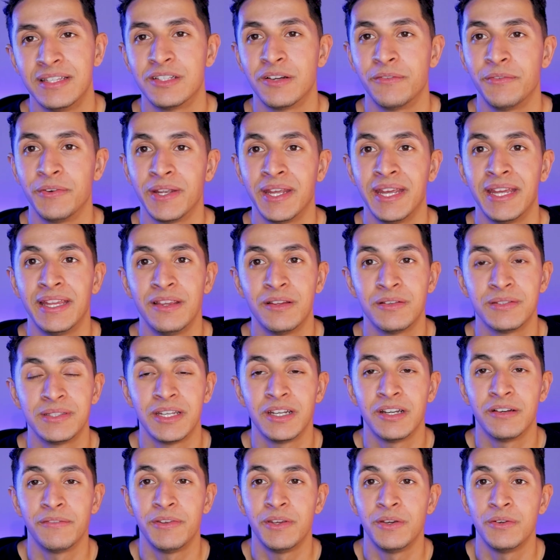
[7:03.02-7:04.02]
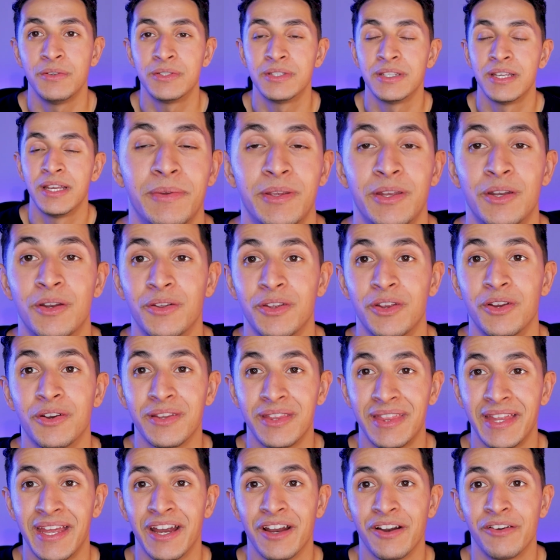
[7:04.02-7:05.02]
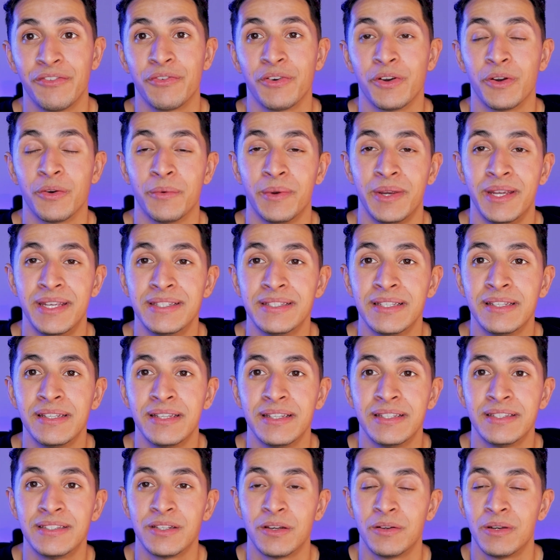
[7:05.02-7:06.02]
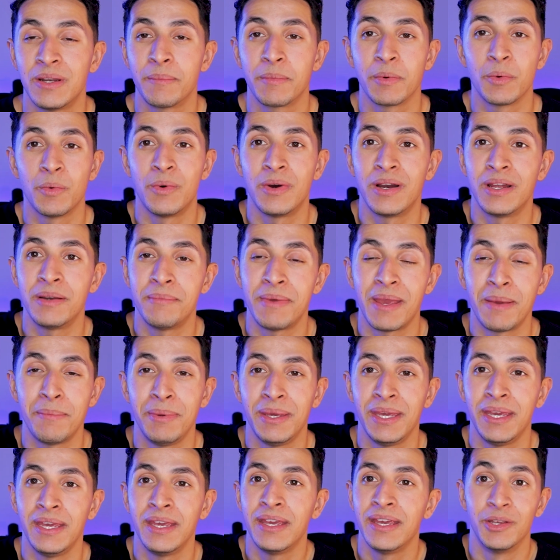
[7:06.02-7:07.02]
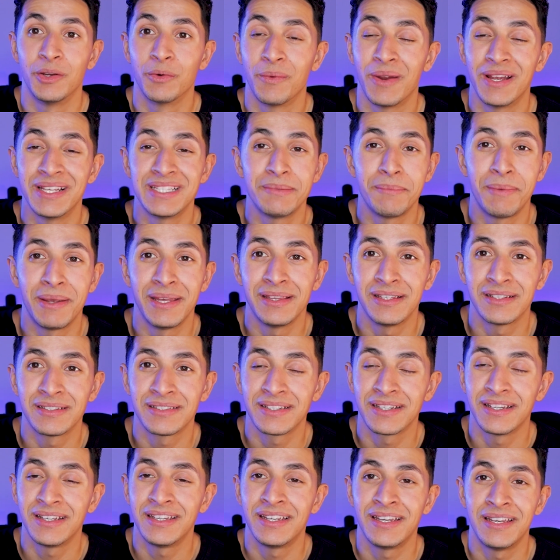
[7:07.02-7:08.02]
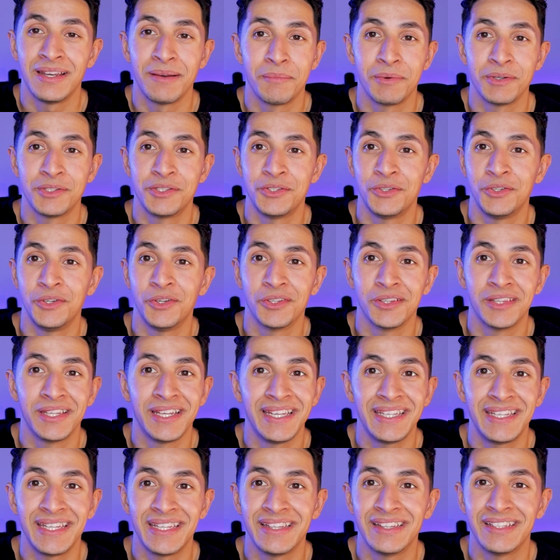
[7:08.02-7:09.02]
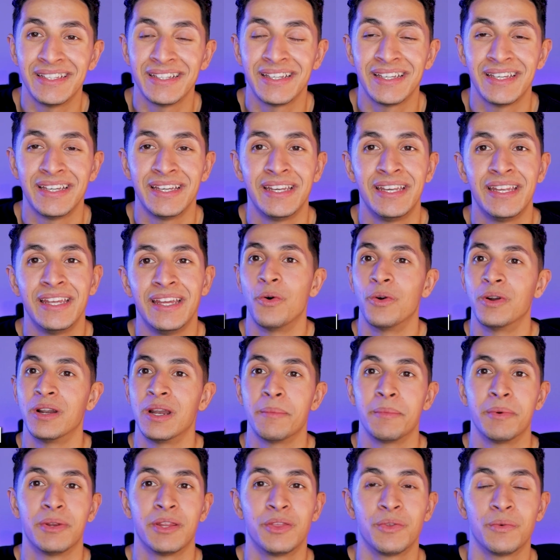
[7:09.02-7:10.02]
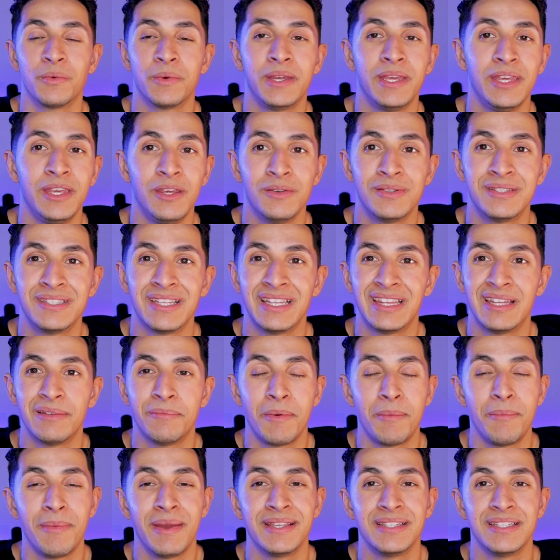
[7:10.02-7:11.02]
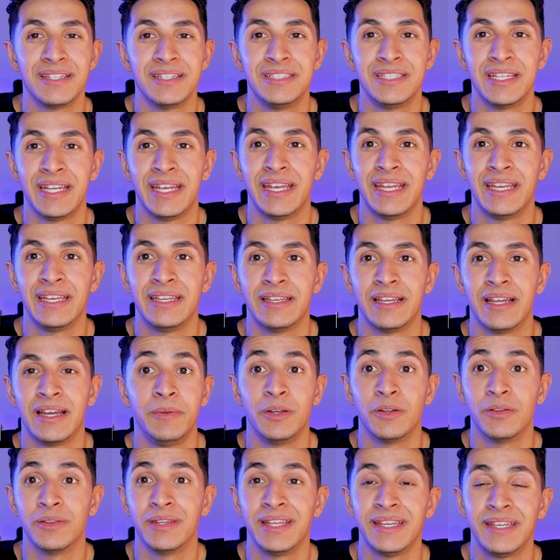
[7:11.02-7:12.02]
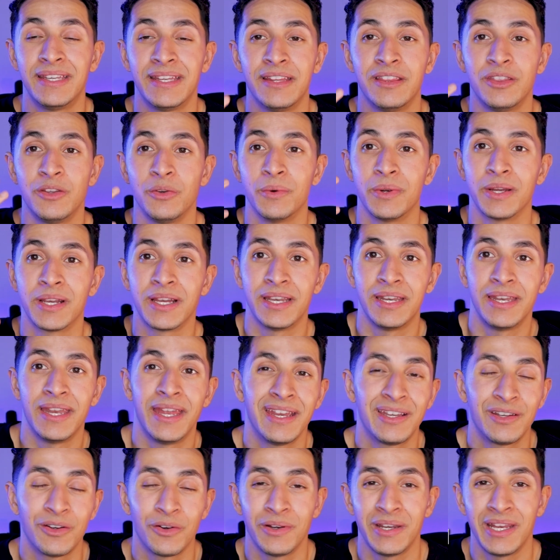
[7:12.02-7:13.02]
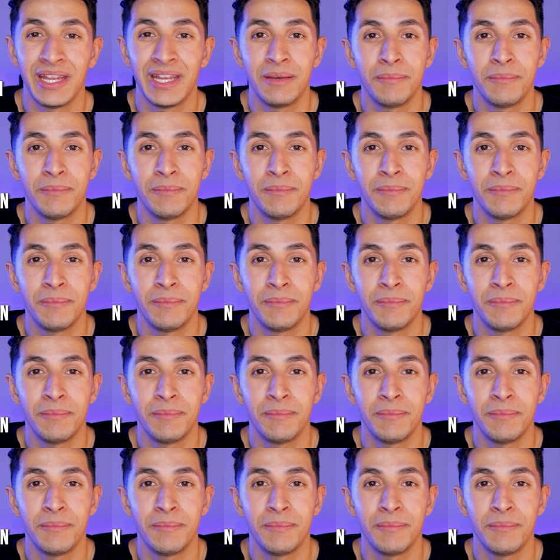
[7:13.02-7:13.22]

And so if you're getting those interviews, you're there for a reason. And so number 1, maybe your resume looked good. Number 2, your LinkedIn looked good. Or number 3, you sent them a message in, LinkedIn through a connect or an